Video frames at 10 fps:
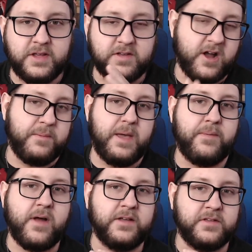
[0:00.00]
RMA
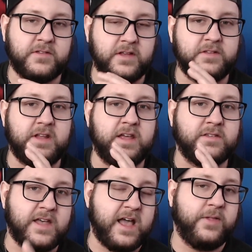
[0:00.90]
process isn't
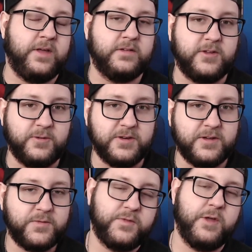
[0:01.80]
exactly
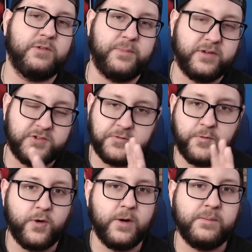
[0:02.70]
intuitive. There was a bunch of
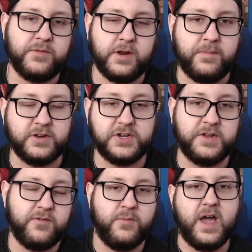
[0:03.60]
forums and a bunch of
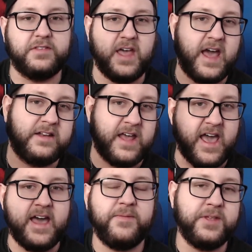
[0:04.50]
different ways I had to
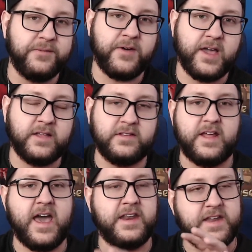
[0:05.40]
add the device and
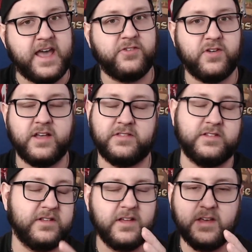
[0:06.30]
add an address,
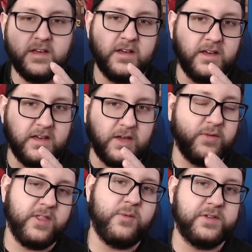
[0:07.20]
and it
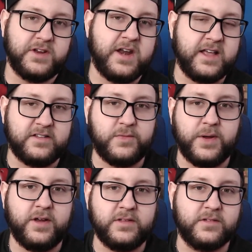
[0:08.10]
really wasn't a nice experience.